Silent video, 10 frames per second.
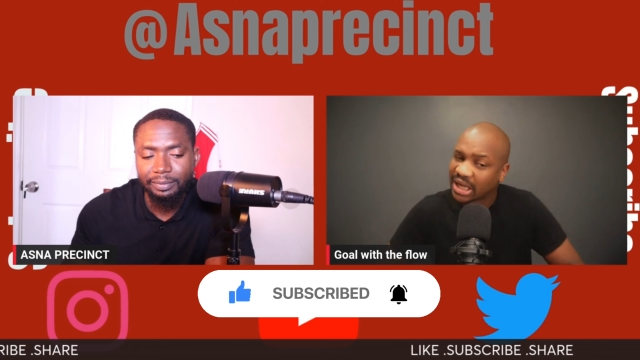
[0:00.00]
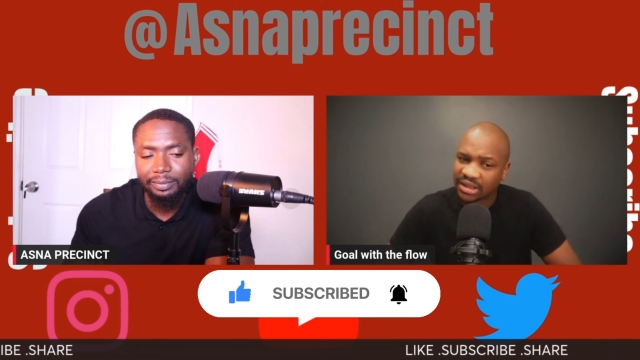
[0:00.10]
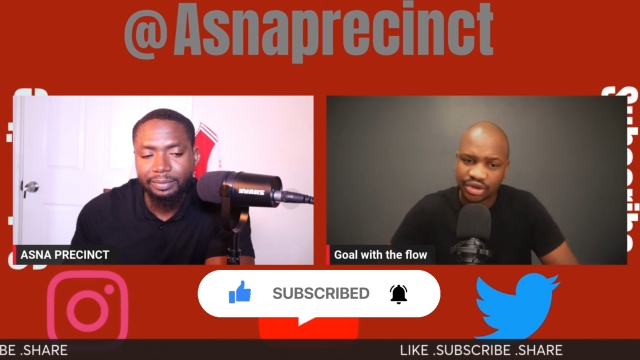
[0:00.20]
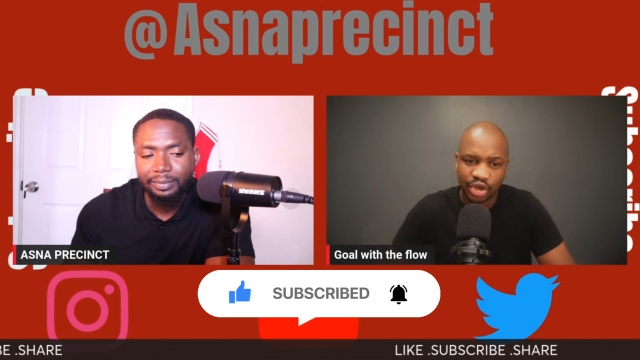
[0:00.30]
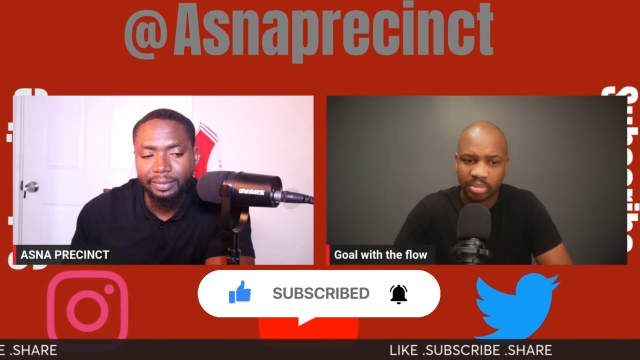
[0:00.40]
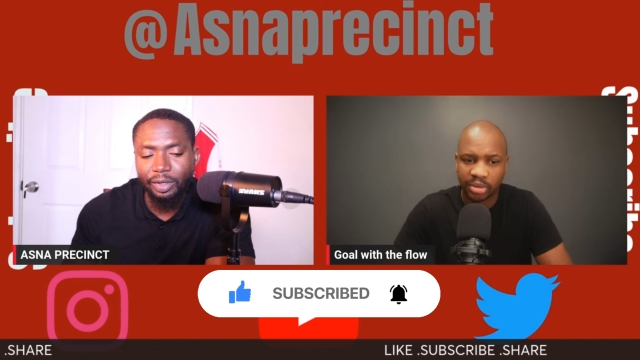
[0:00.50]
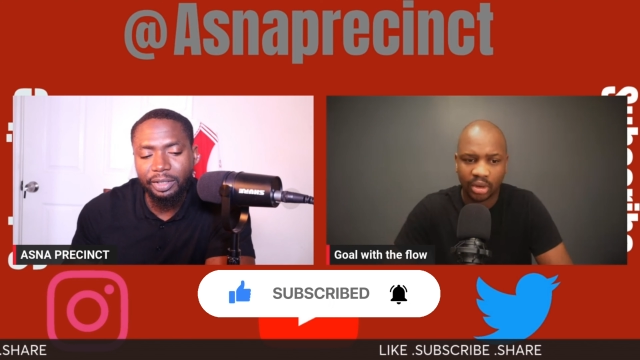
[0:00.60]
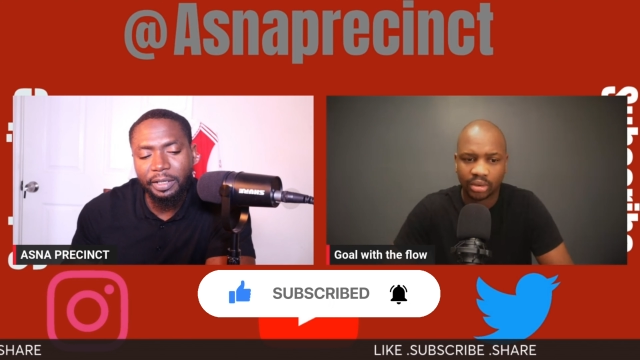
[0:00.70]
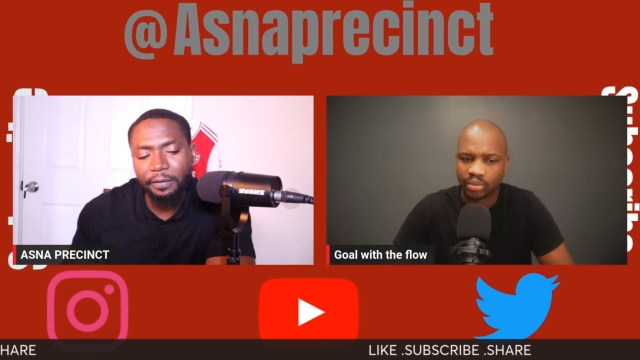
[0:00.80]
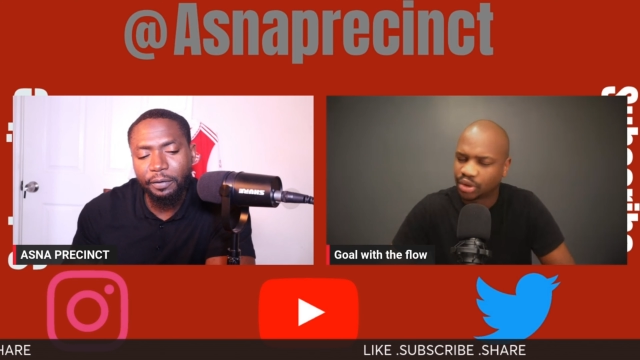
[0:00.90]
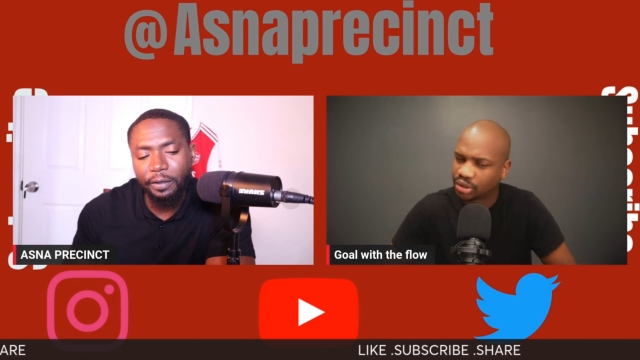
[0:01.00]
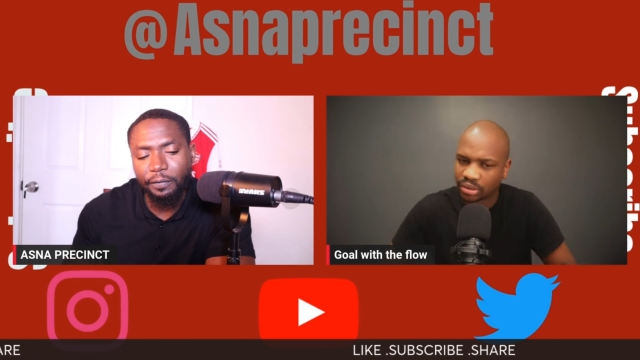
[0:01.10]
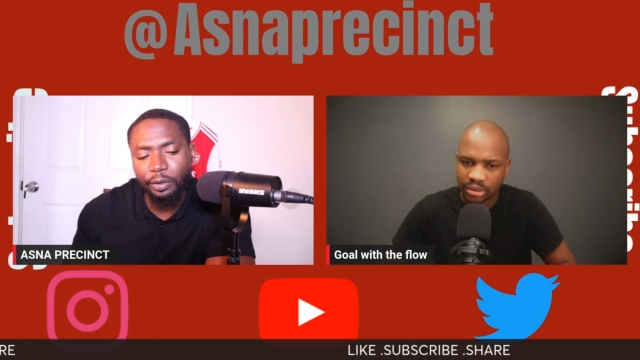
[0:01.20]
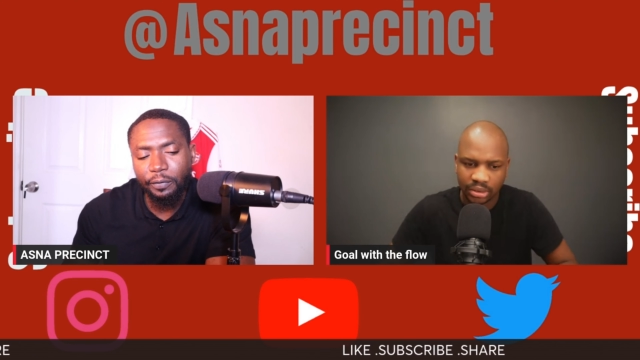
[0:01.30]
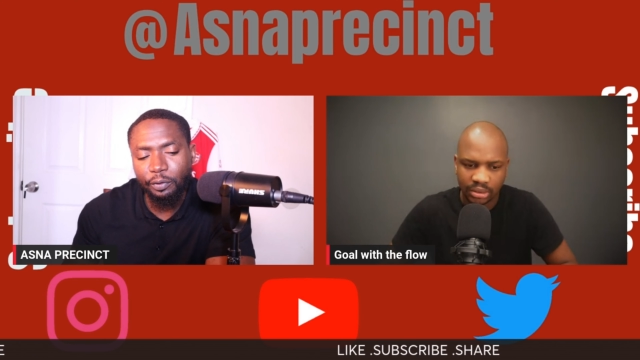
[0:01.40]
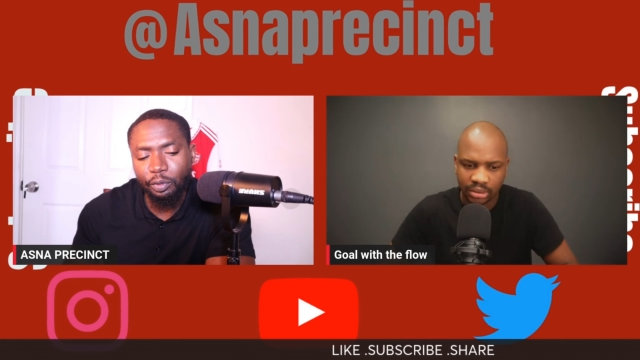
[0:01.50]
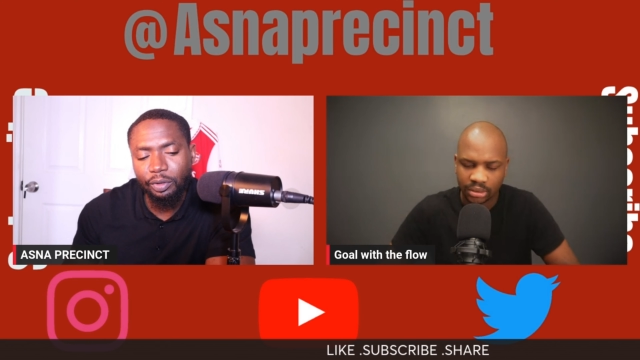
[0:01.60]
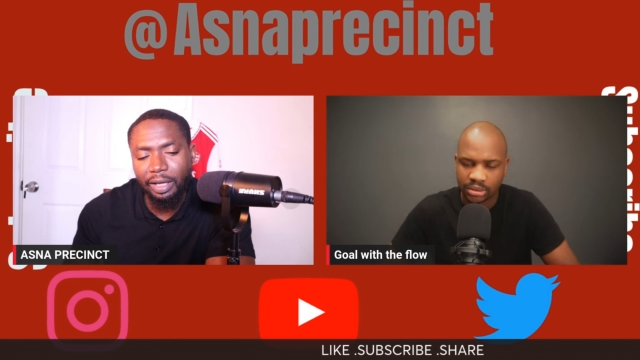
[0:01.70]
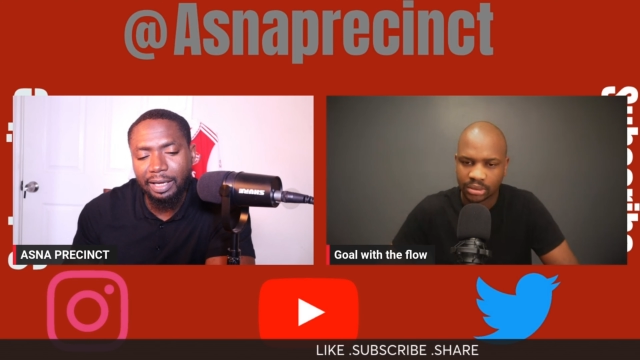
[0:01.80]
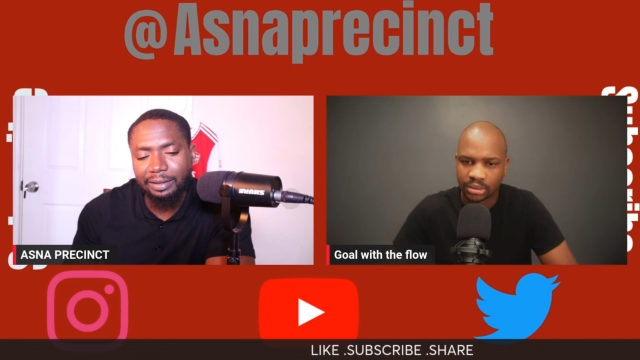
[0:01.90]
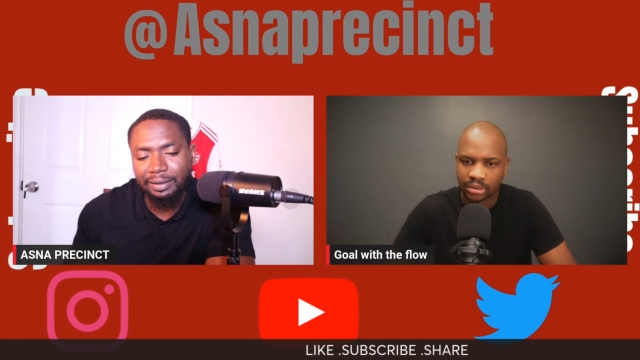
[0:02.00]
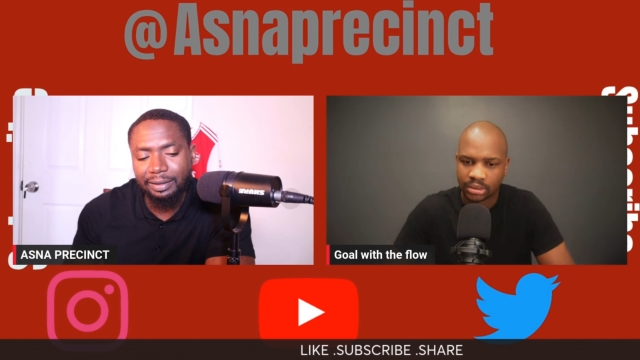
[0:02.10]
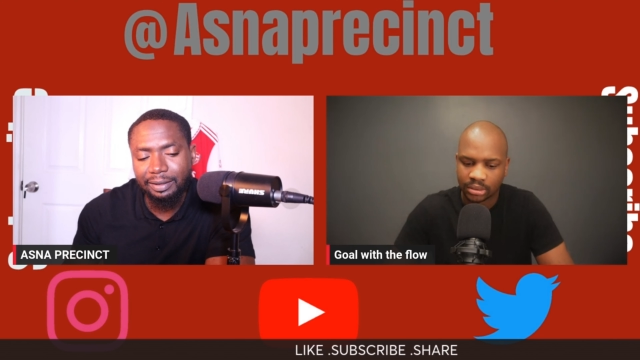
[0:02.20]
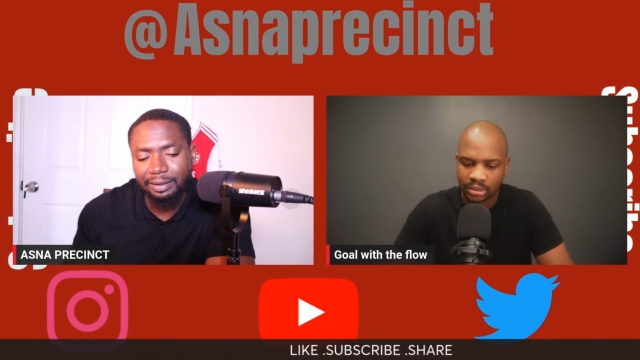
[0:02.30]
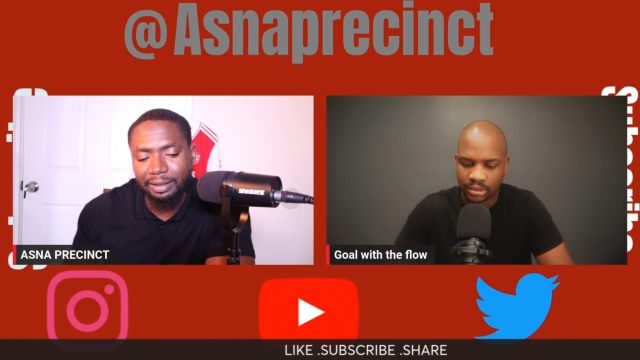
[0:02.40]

Speaker 1: the job. But if, if, you,
Speaker 2: if you look at the